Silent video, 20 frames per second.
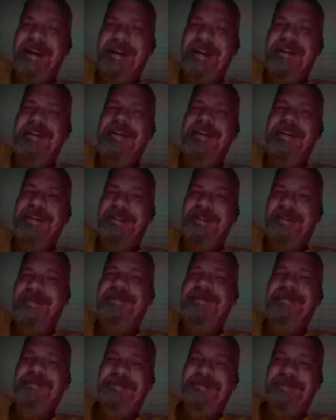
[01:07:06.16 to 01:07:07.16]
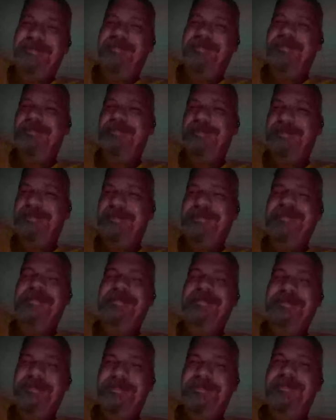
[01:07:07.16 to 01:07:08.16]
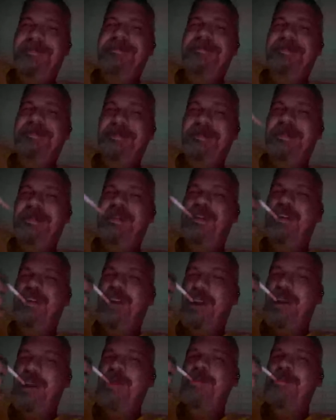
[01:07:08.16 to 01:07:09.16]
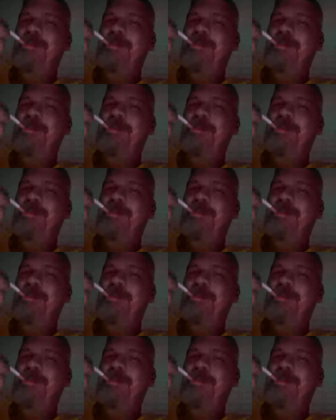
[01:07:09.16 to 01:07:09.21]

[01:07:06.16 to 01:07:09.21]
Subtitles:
Everybody's trying to really say that you're, a